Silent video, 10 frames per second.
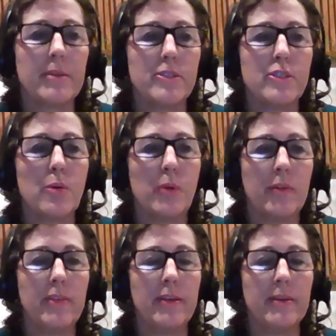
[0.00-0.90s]
So
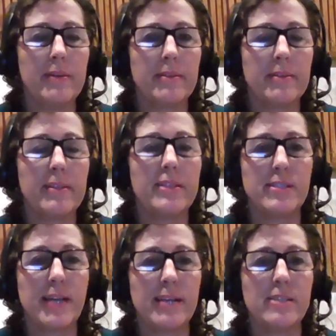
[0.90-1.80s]
these
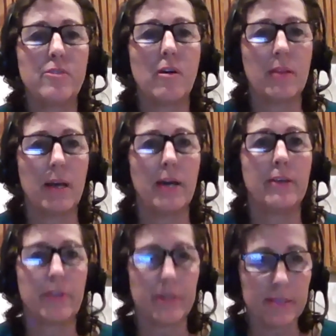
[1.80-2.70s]
sites are all
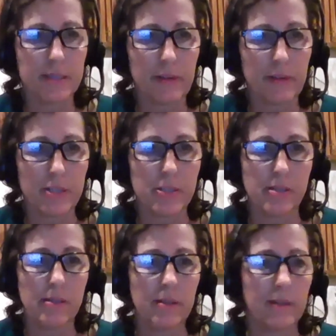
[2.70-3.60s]
under
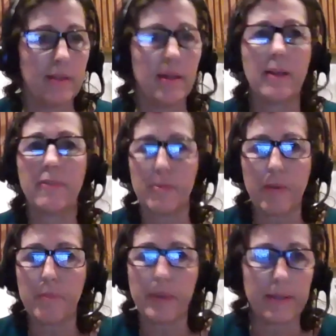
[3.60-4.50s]
consideration. None of them
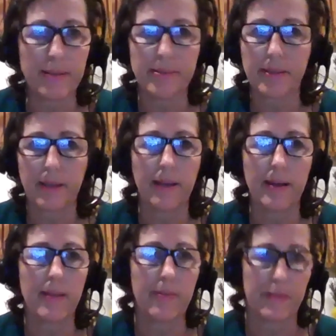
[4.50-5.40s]
have been
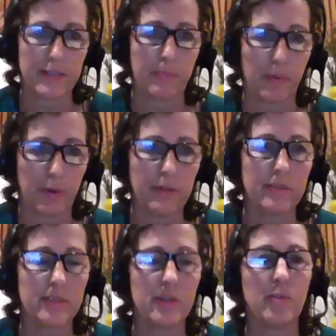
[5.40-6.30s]
designated at this point.
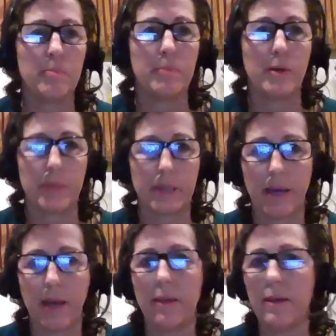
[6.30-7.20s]
So Bowman
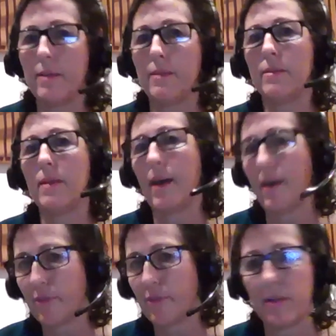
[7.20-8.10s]
Canyon,
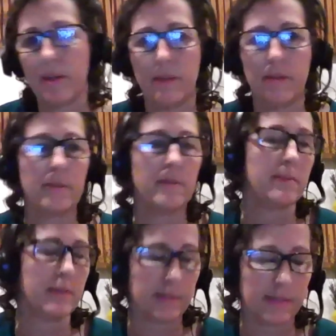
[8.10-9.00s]
Atherton,
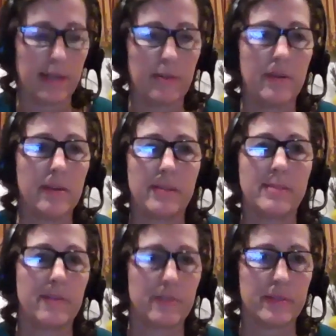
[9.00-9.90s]
et cetera, these
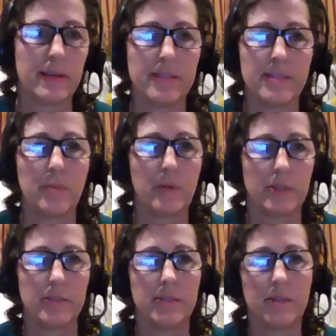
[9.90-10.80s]
other sites that we're
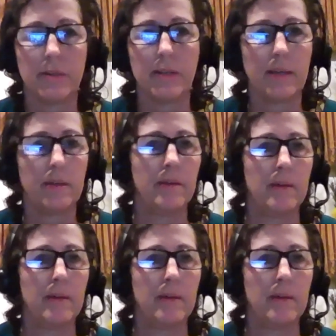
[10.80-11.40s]
considering